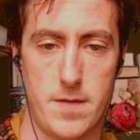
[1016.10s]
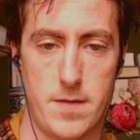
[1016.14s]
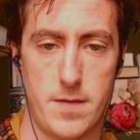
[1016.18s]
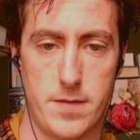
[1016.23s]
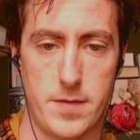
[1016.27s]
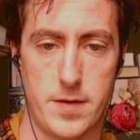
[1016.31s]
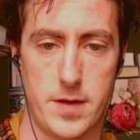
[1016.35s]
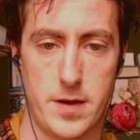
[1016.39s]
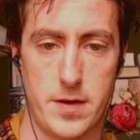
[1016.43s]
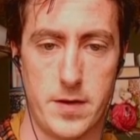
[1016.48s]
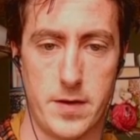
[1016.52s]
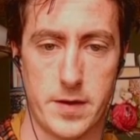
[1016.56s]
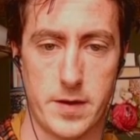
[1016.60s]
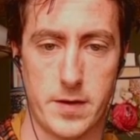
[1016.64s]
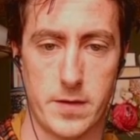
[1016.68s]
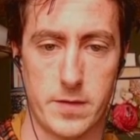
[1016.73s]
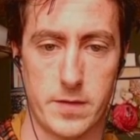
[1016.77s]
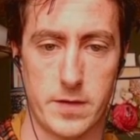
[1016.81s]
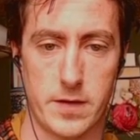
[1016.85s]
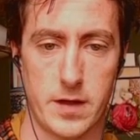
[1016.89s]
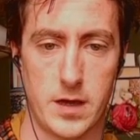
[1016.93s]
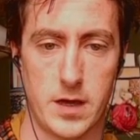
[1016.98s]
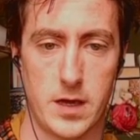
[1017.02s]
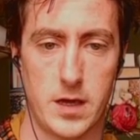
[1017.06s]
Then knight goes
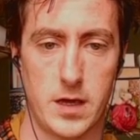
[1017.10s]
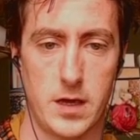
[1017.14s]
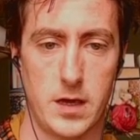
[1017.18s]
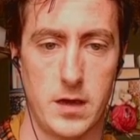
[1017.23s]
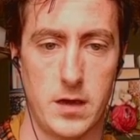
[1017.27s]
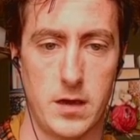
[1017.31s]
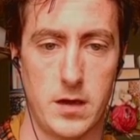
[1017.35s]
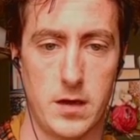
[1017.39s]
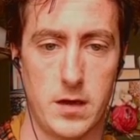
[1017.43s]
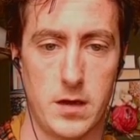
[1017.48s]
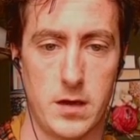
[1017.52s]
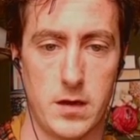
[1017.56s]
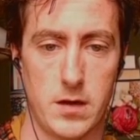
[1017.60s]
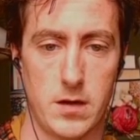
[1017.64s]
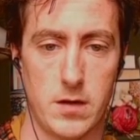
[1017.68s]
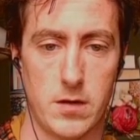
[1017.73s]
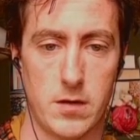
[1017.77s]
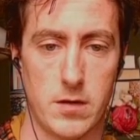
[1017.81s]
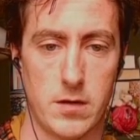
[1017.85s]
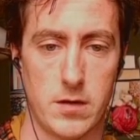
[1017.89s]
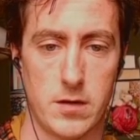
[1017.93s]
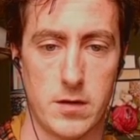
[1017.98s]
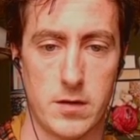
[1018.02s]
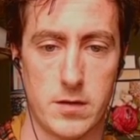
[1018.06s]
here,
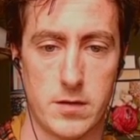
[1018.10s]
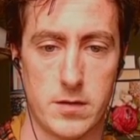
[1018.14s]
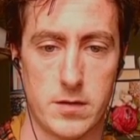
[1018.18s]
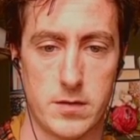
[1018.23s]
or